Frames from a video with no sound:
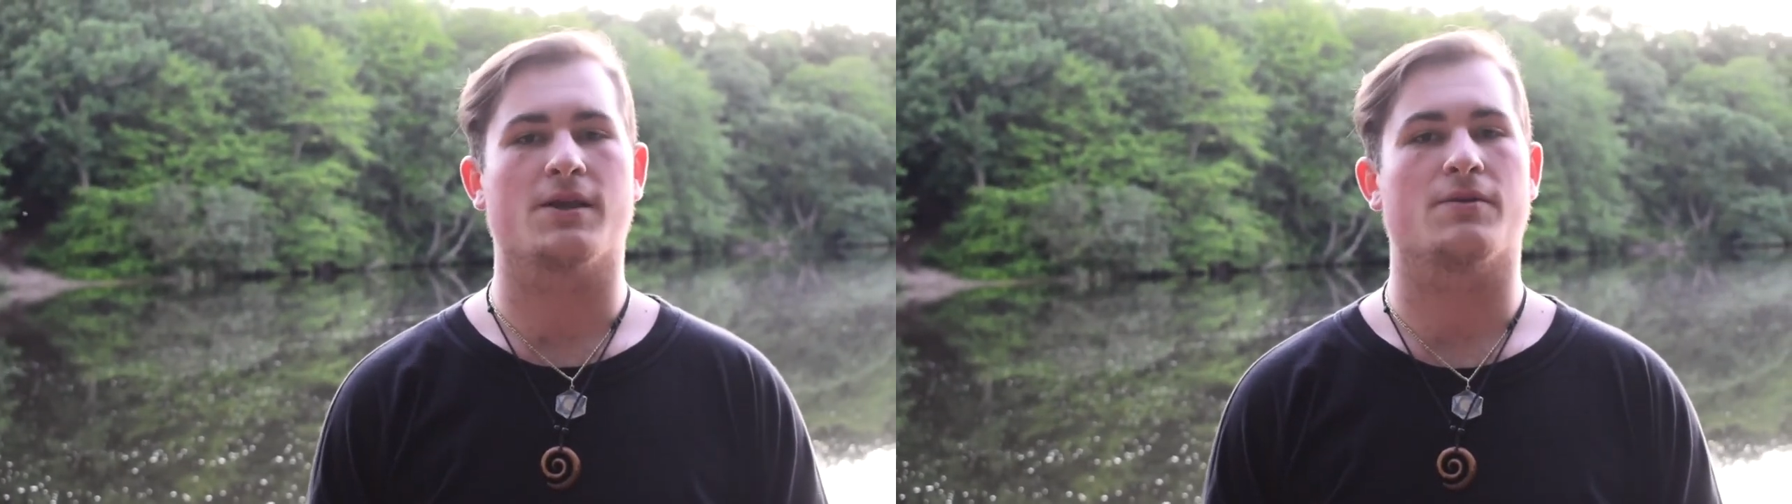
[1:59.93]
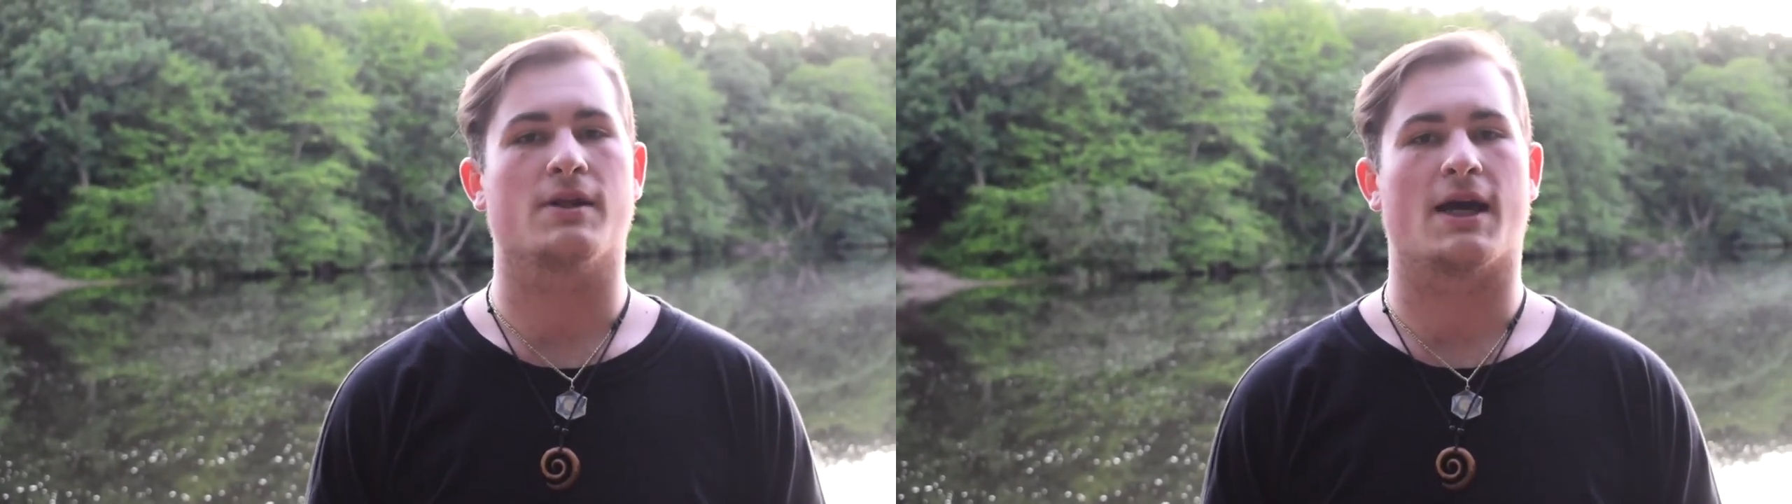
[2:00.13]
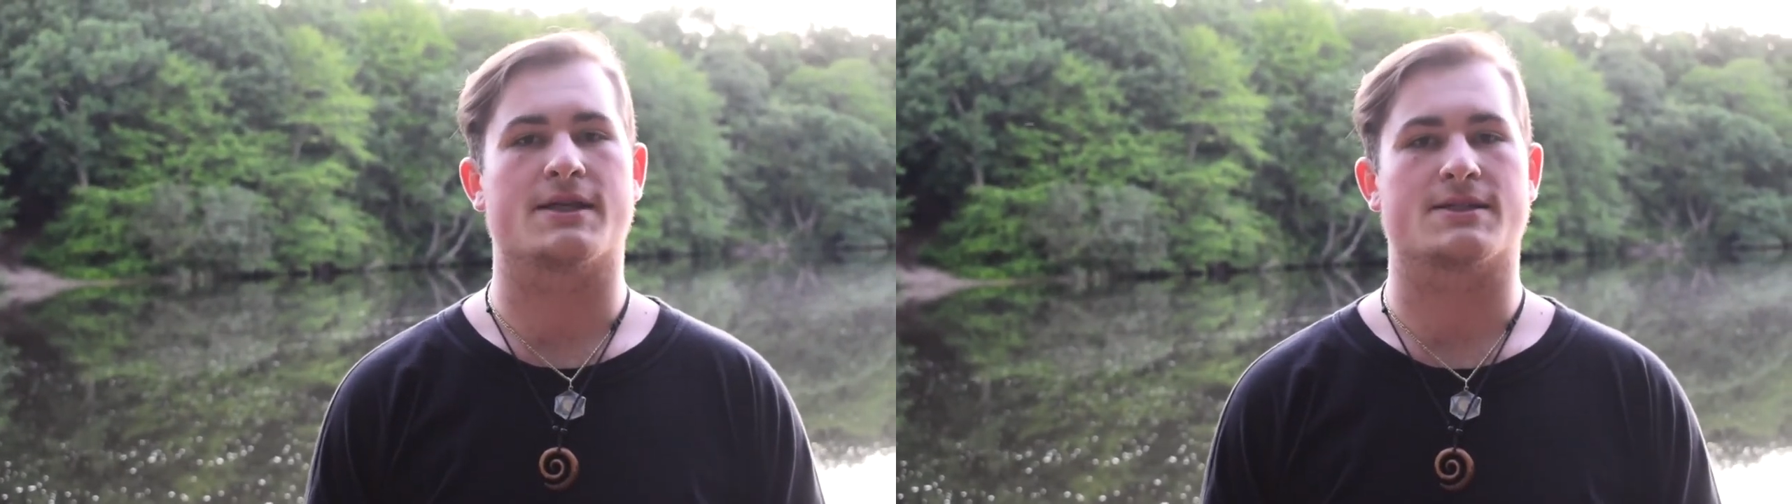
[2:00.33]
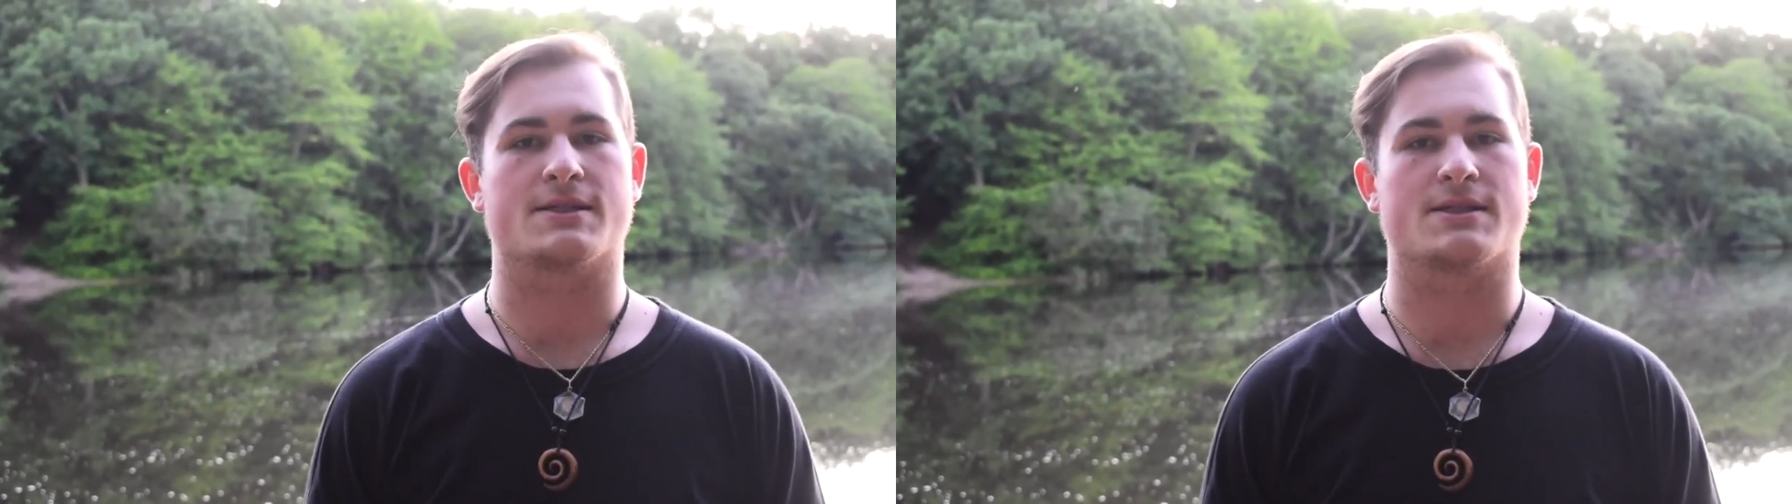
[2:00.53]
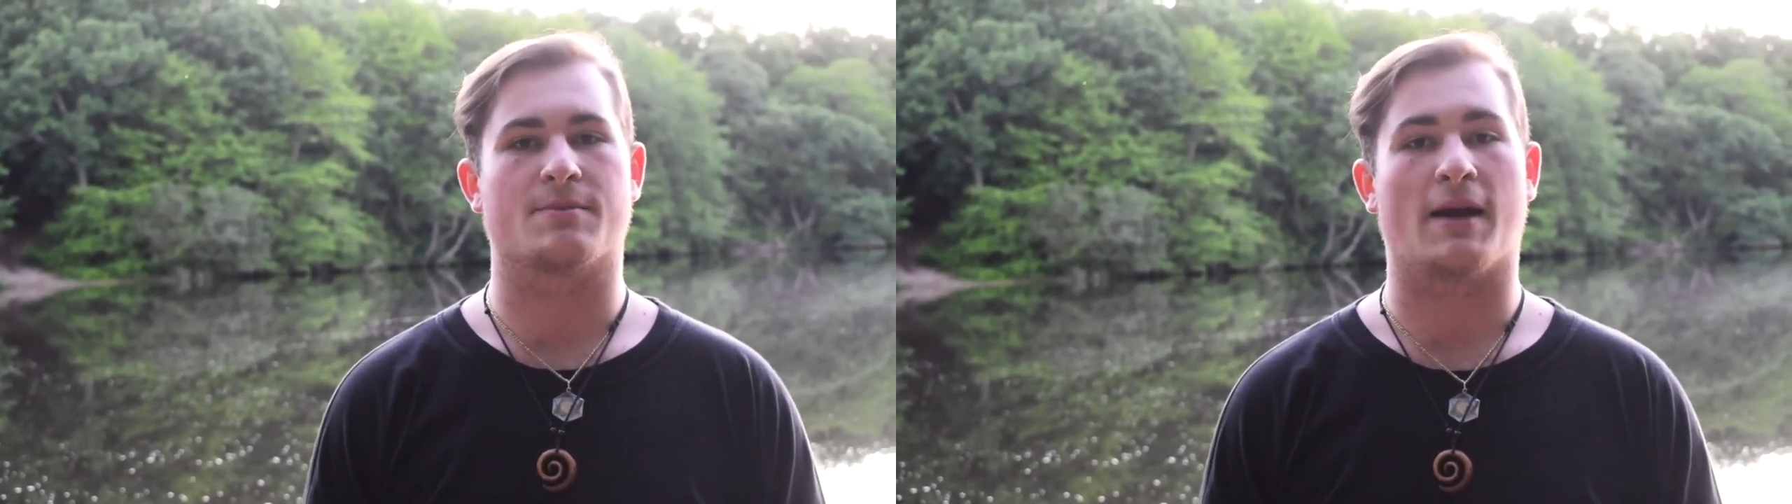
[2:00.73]

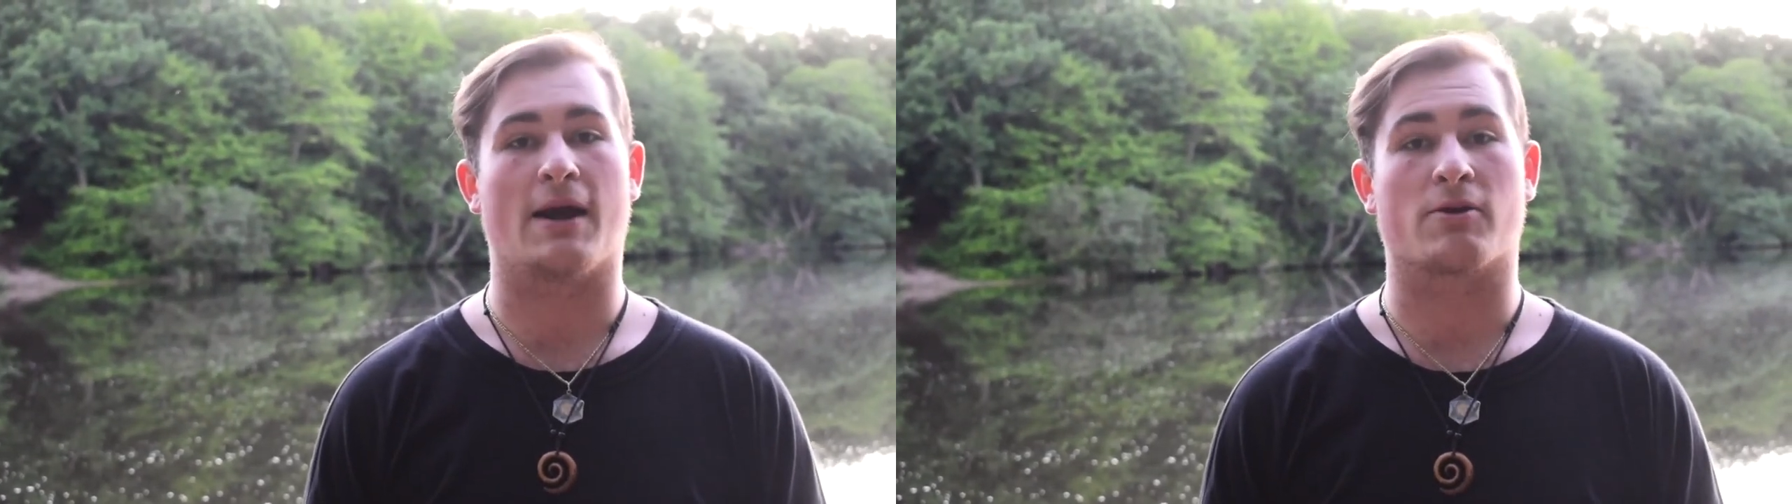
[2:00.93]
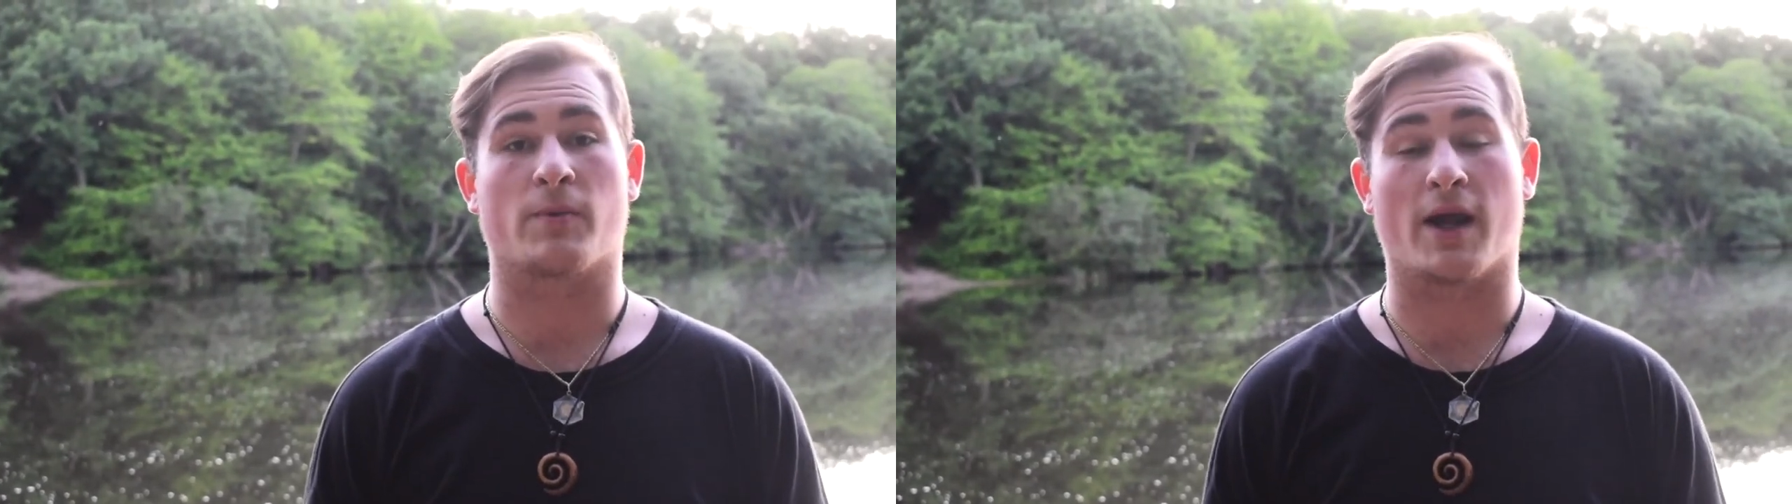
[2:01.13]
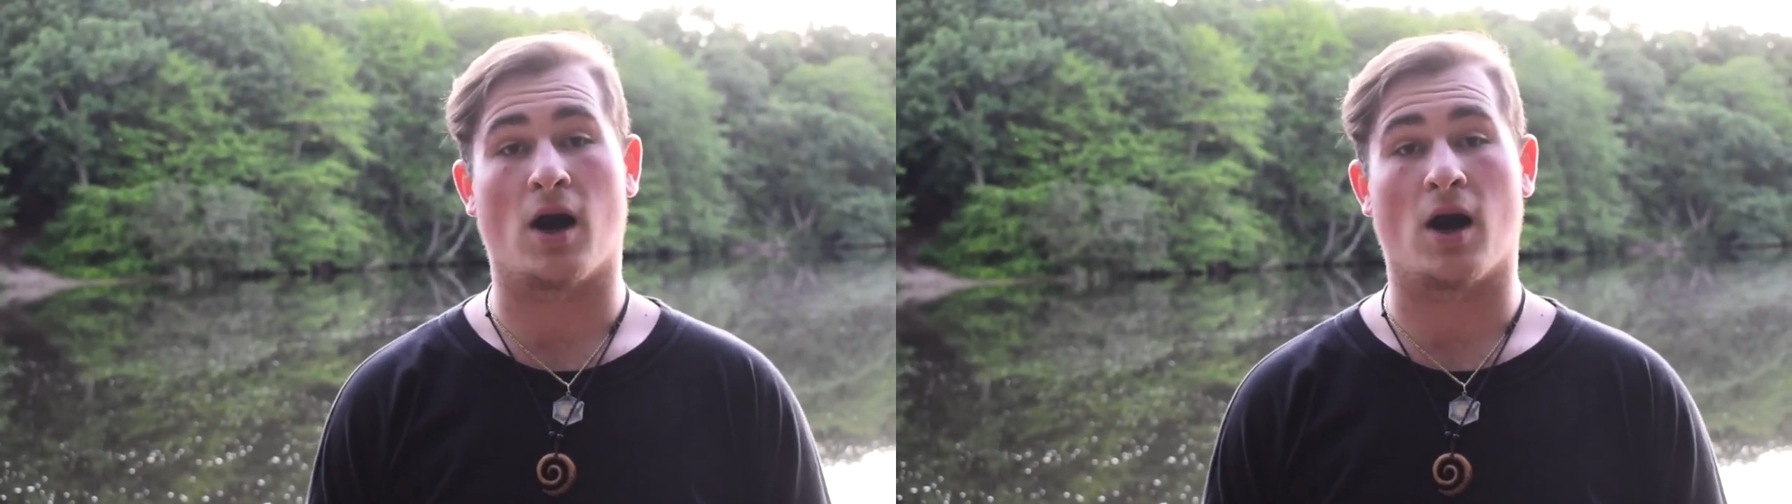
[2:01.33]
utilizes the power we